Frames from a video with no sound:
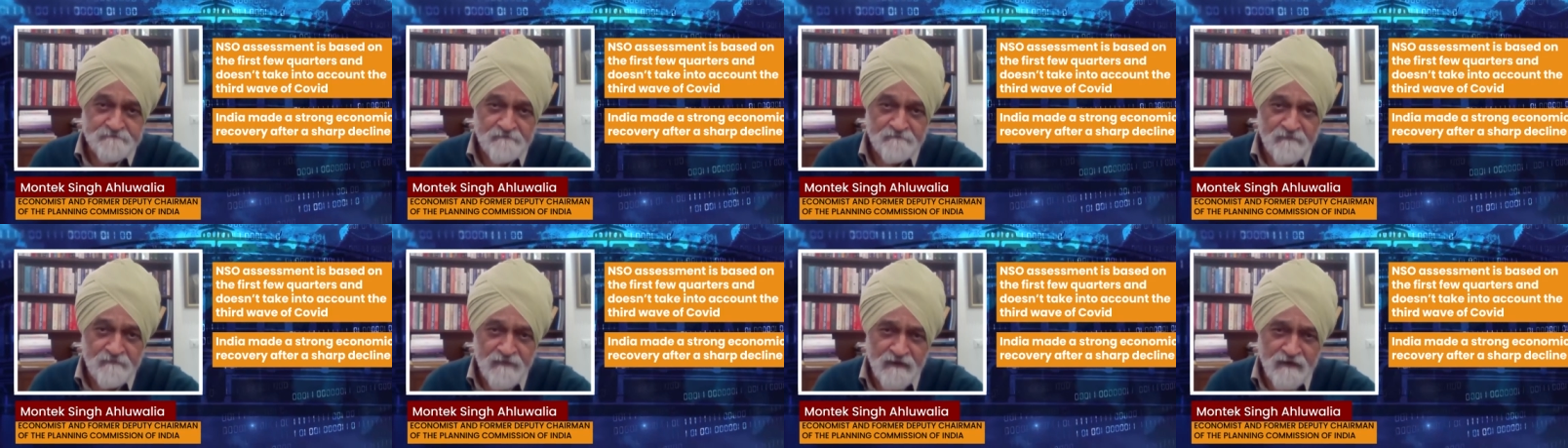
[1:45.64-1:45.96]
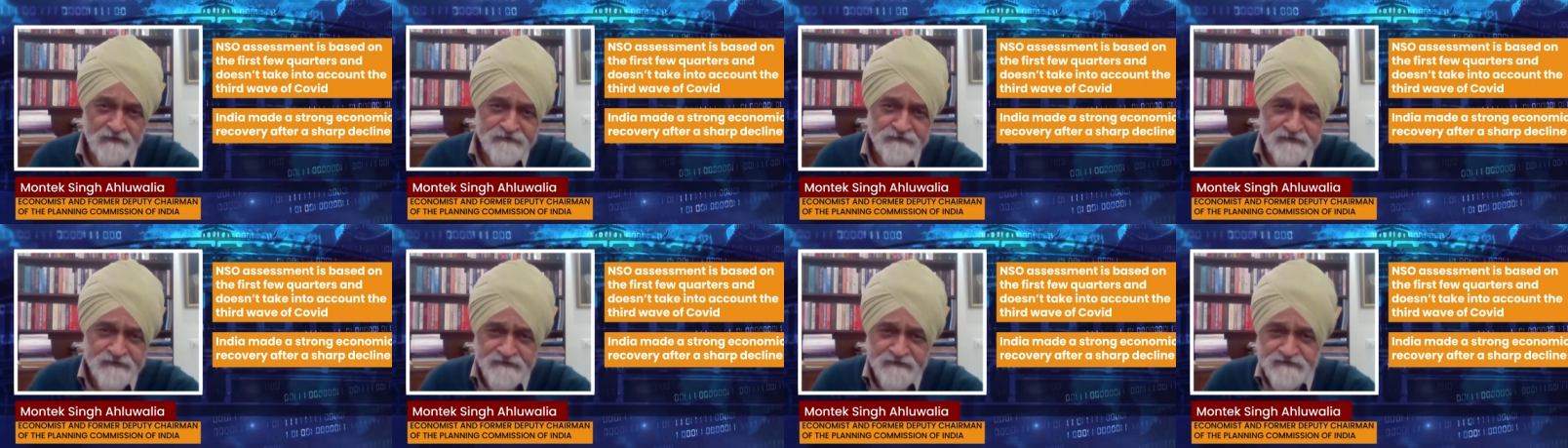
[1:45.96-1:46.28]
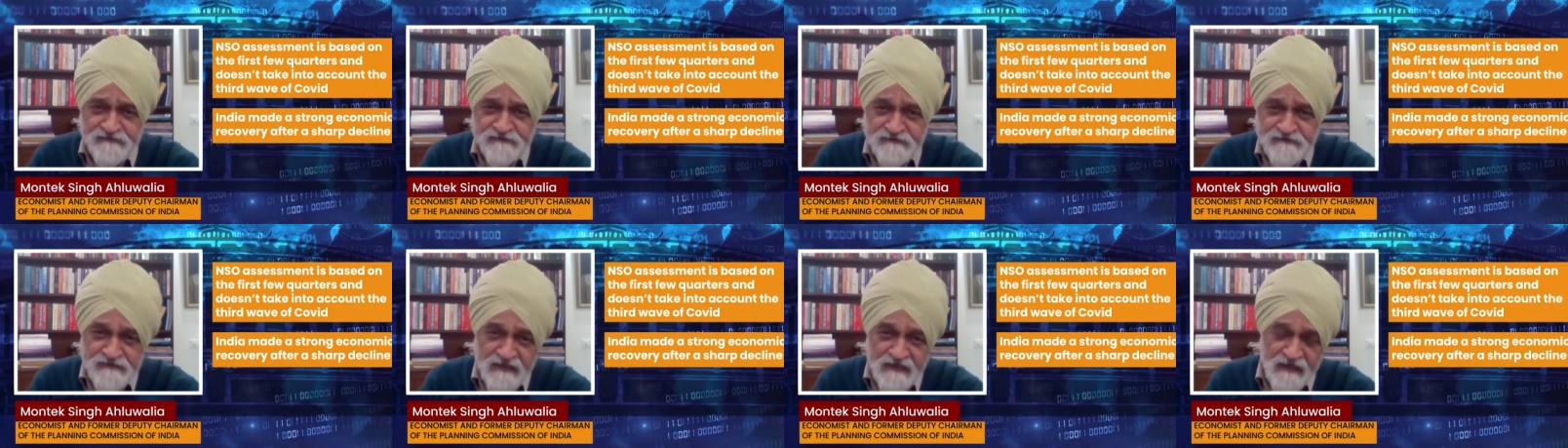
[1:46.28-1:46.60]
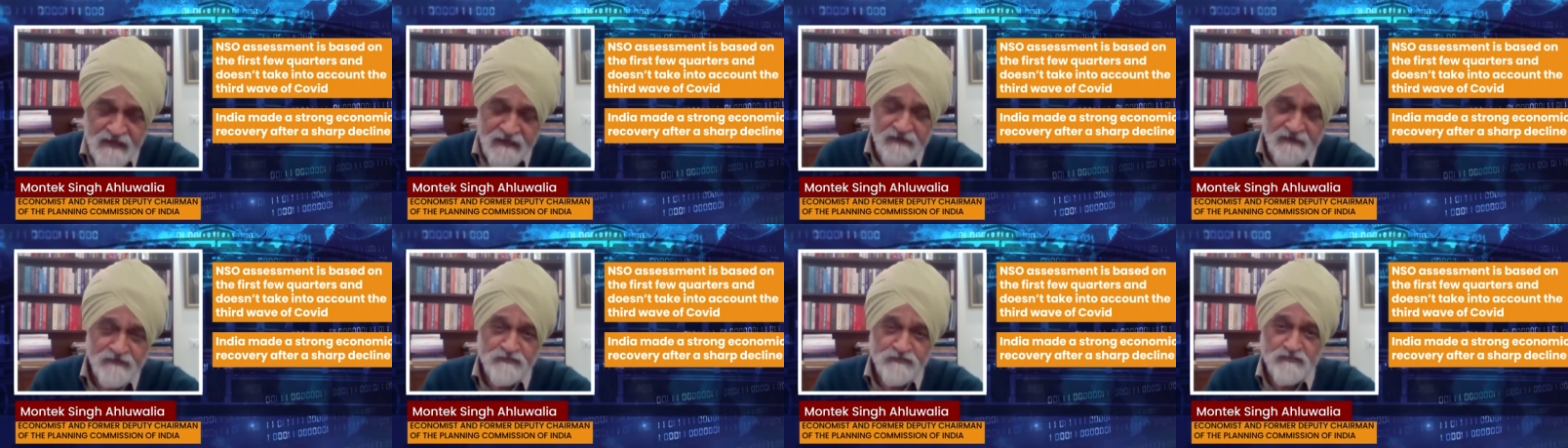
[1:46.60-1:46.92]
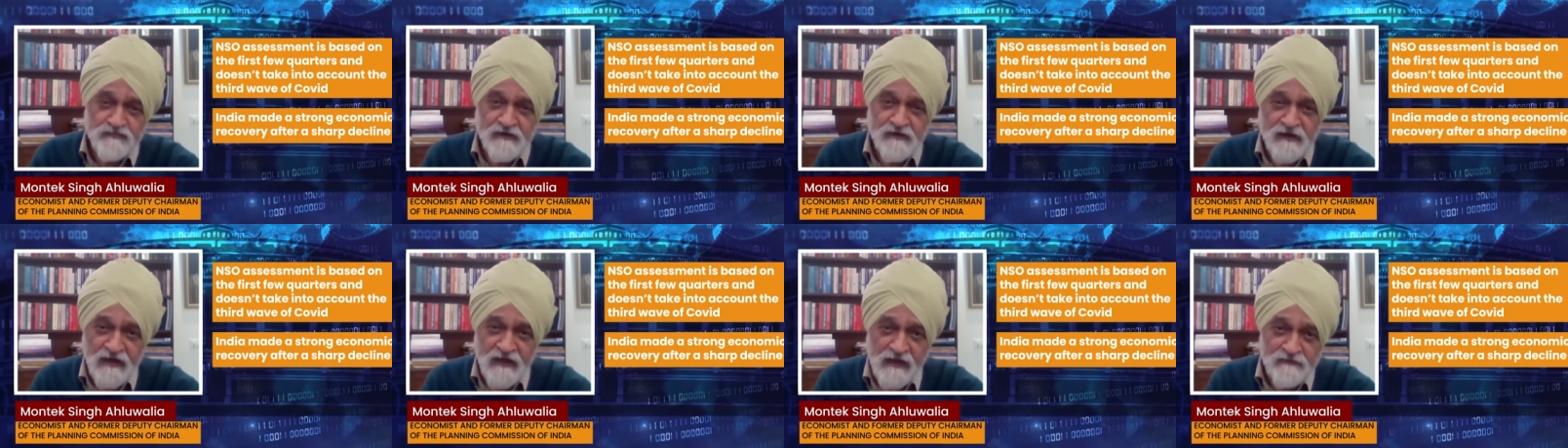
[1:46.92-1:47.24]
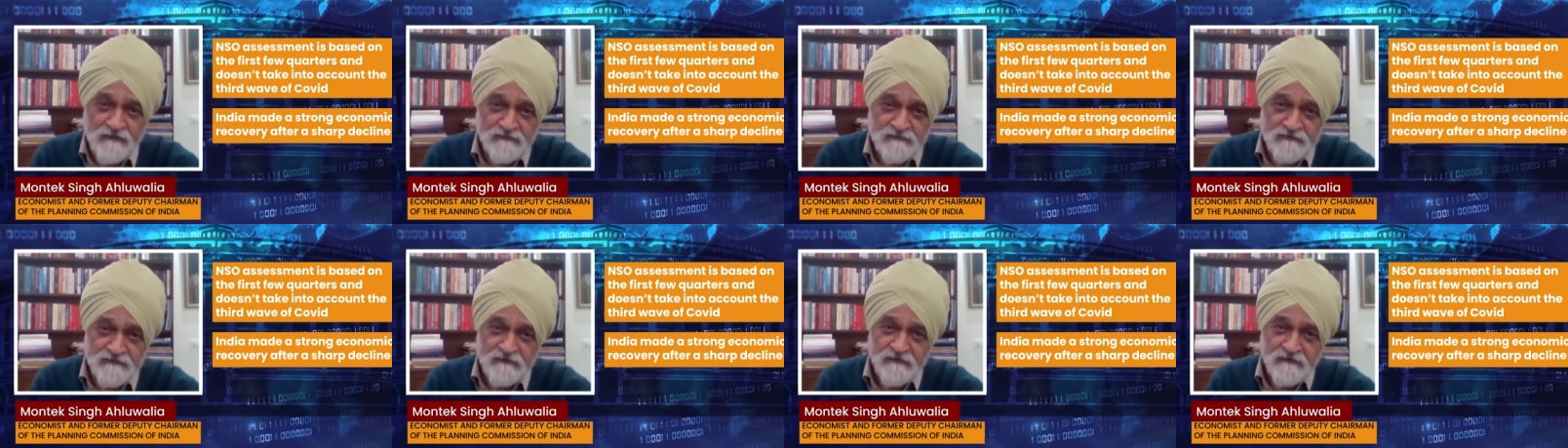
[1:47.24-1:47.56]
It doesn't take into
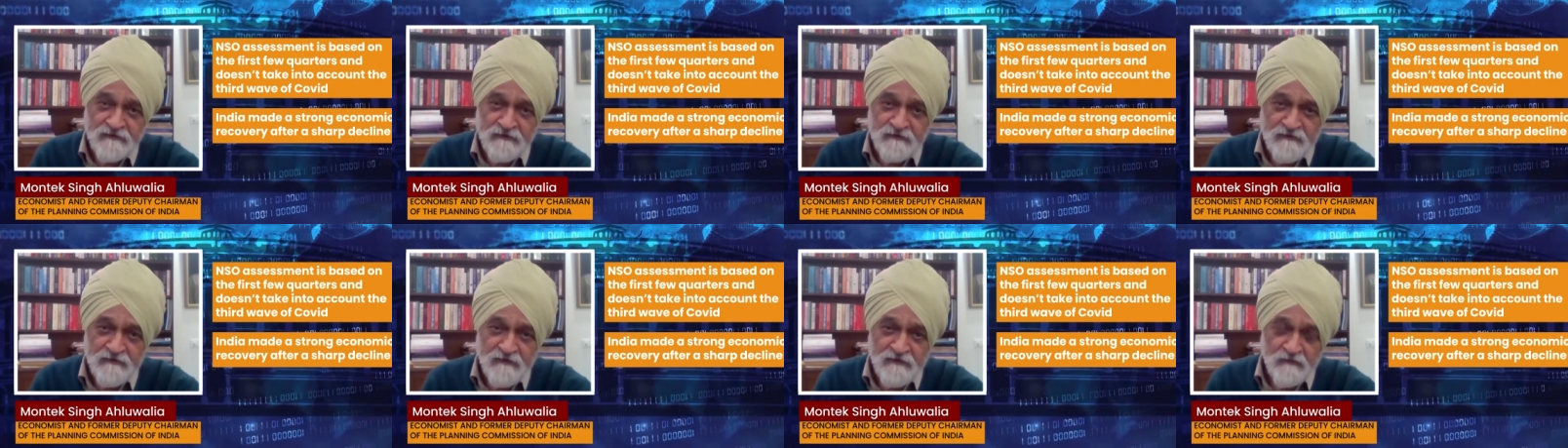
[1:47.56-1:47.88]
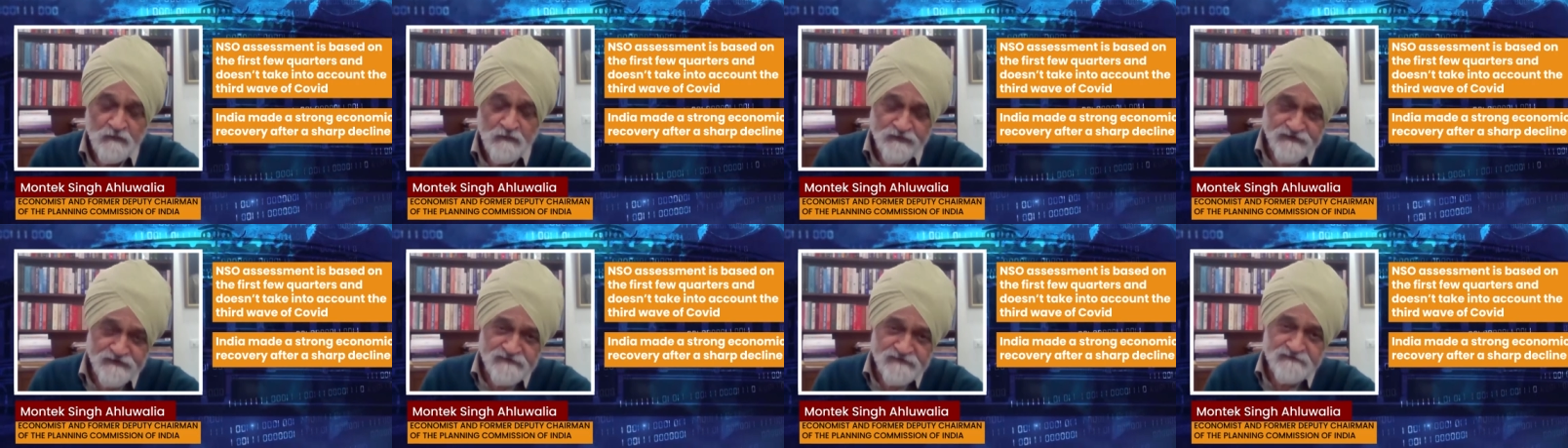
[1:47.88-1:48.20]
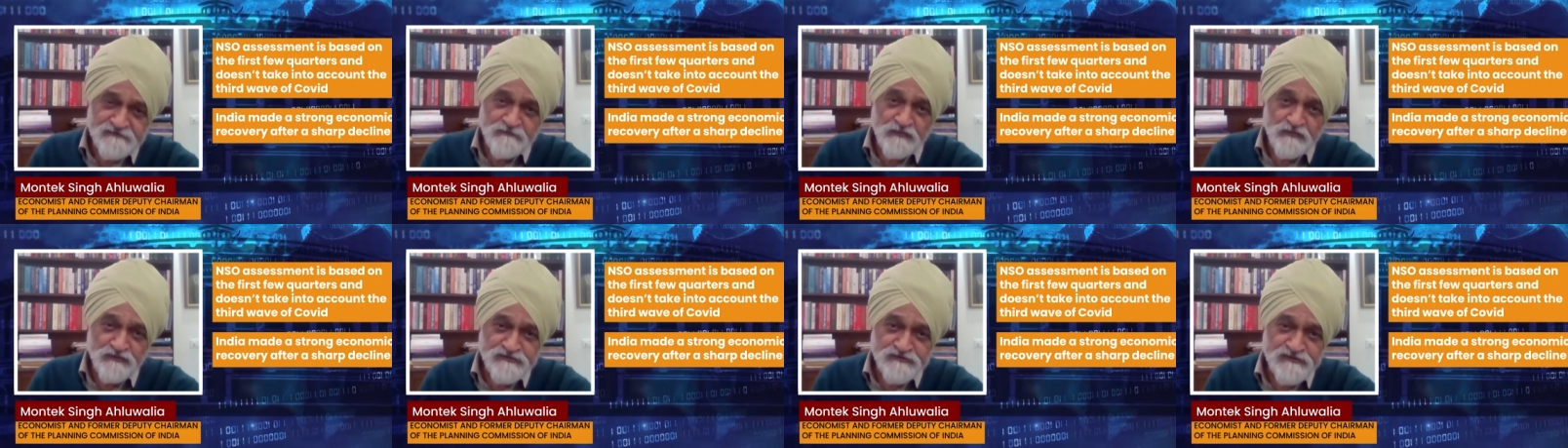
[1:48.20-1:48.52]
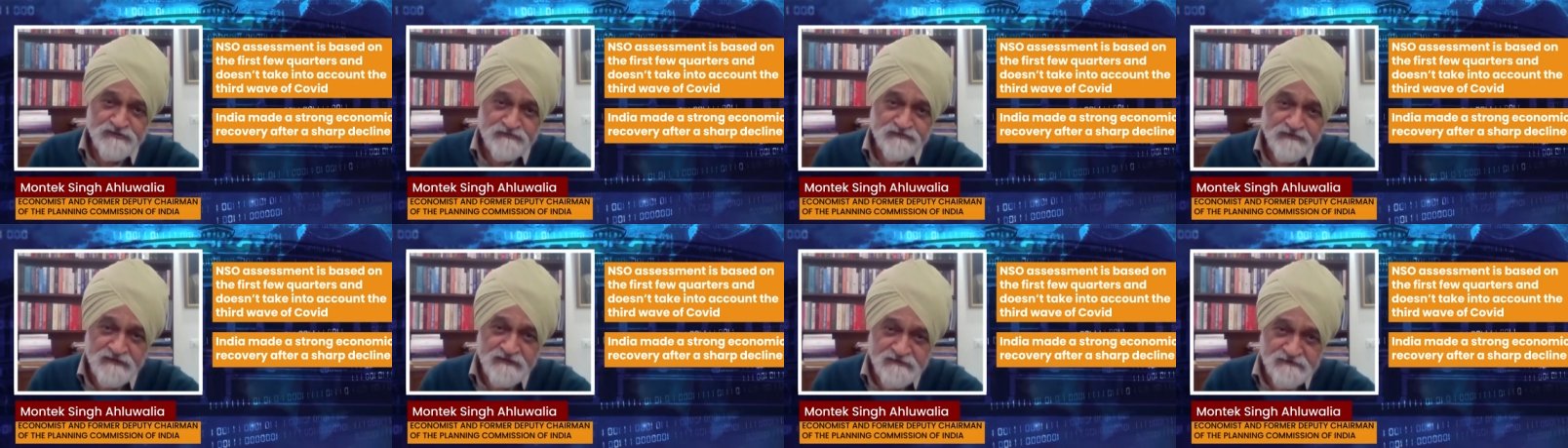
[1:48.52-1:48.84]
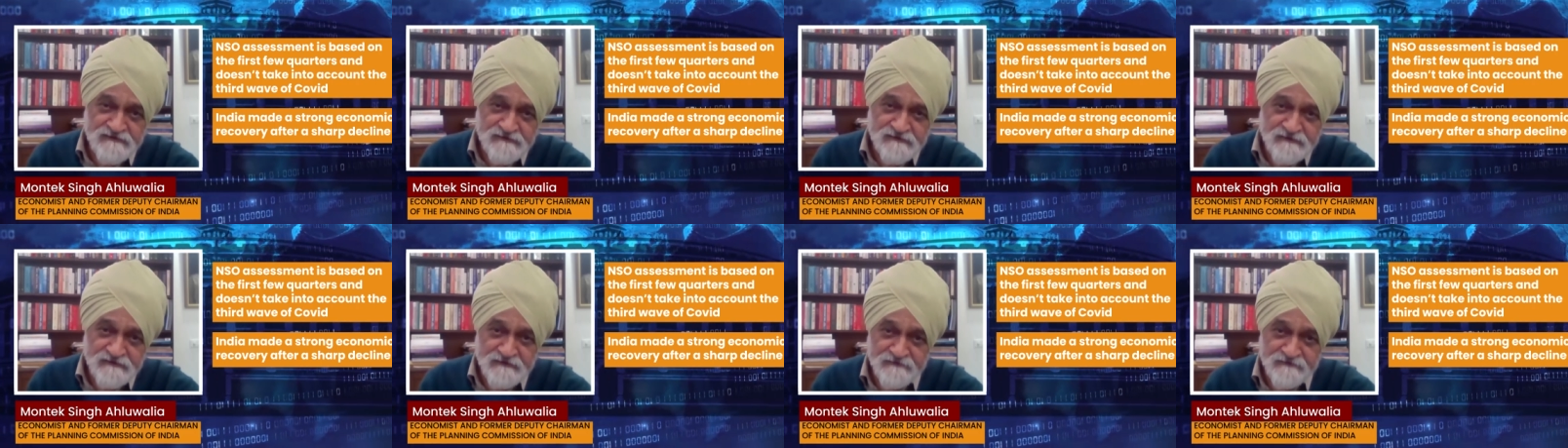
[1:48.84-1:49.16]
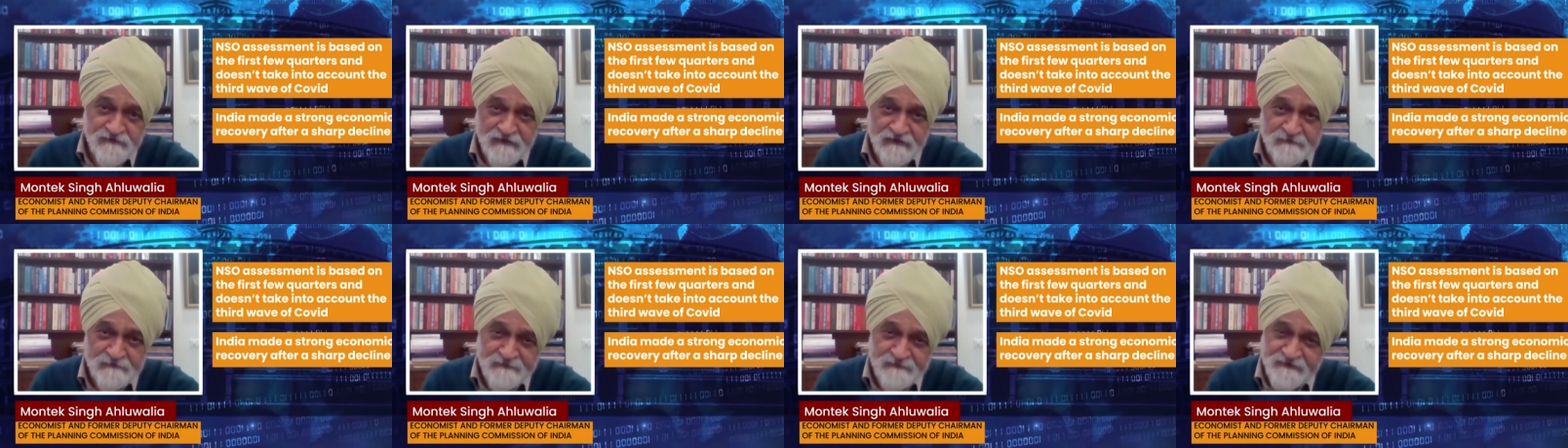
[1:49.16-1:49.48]
account what is the most recent
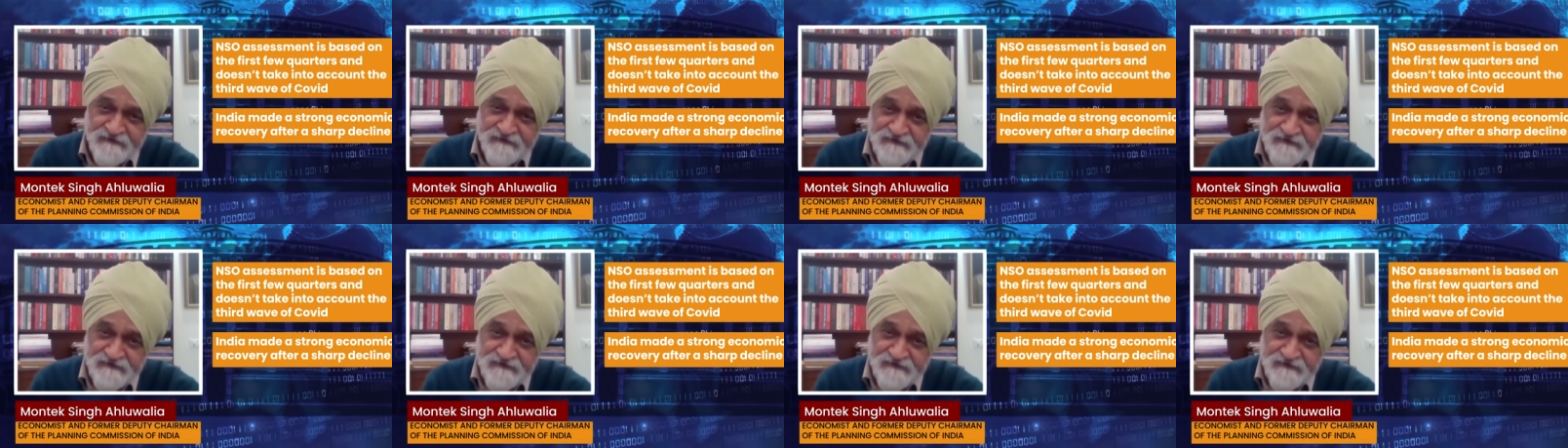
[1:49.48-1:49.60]
development.